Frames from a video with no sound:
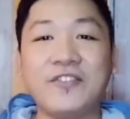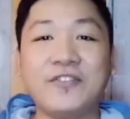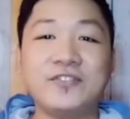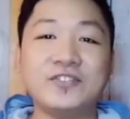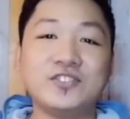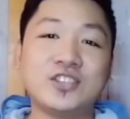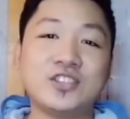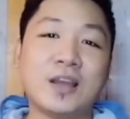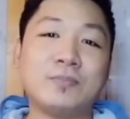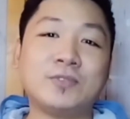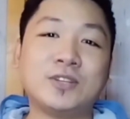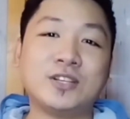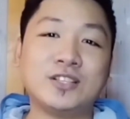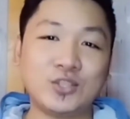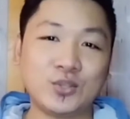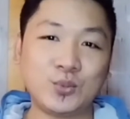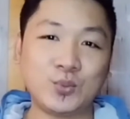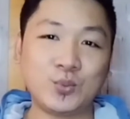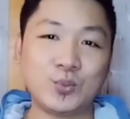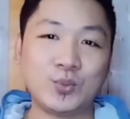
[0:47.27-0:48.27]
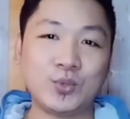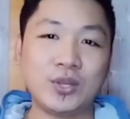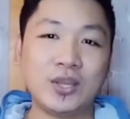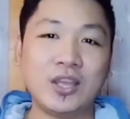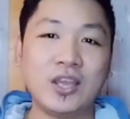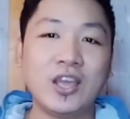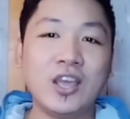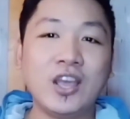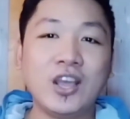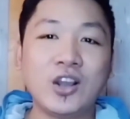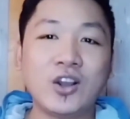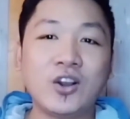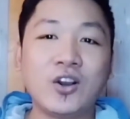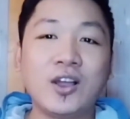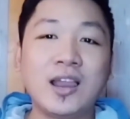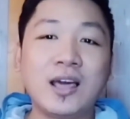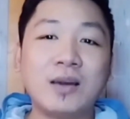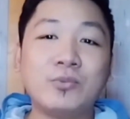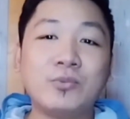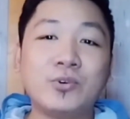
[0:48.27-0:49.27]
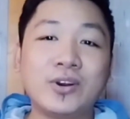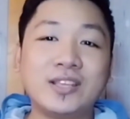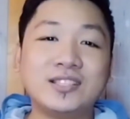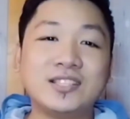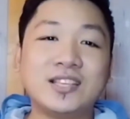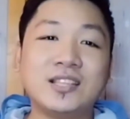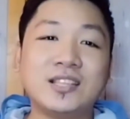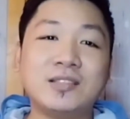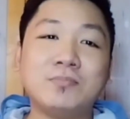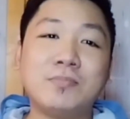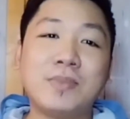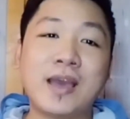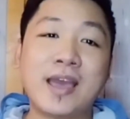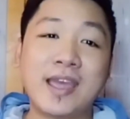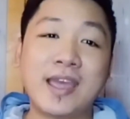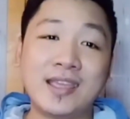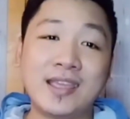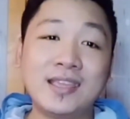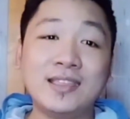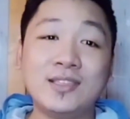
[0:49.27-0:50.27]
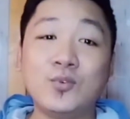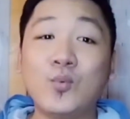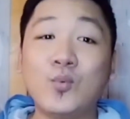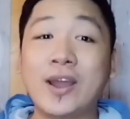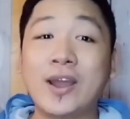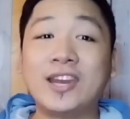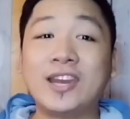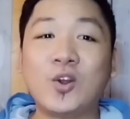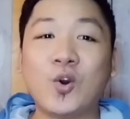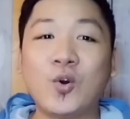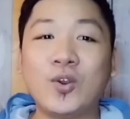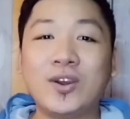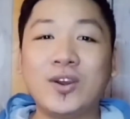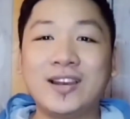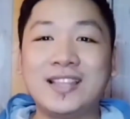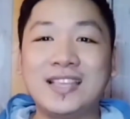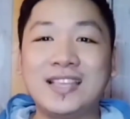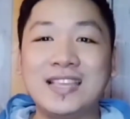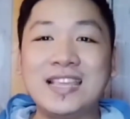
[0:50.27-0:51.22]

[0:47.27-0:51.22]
Chapter 2, collaborated by the one and only